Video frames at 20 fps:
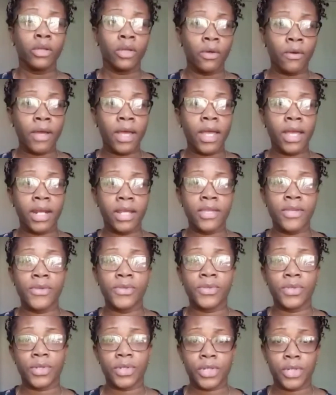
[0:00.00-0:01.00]
Go ahead and
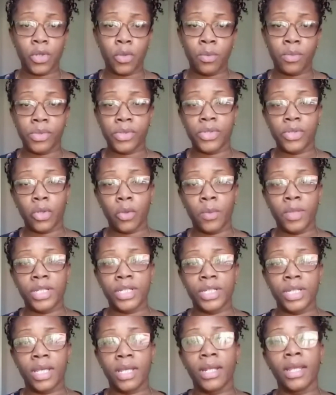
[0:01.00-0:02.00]
use your sewing
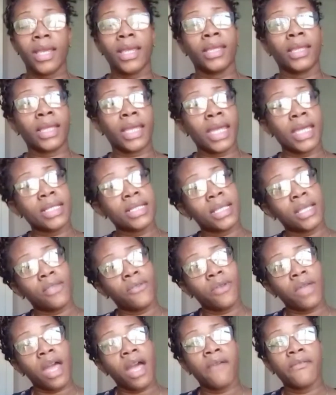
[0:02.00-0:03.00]
machine. In the case that
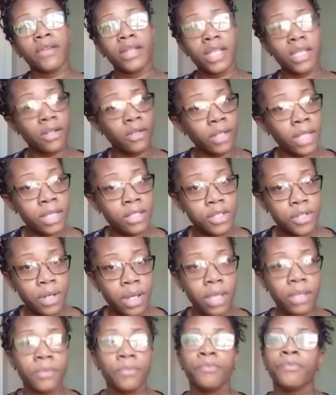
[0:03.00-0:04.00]
you have a needle and
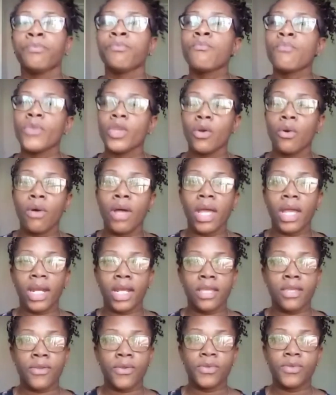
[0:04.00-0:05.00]
thread, go ahead
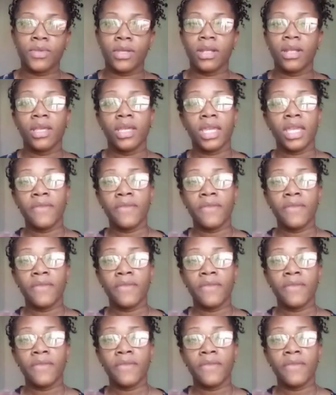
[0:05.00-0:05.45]
and use it.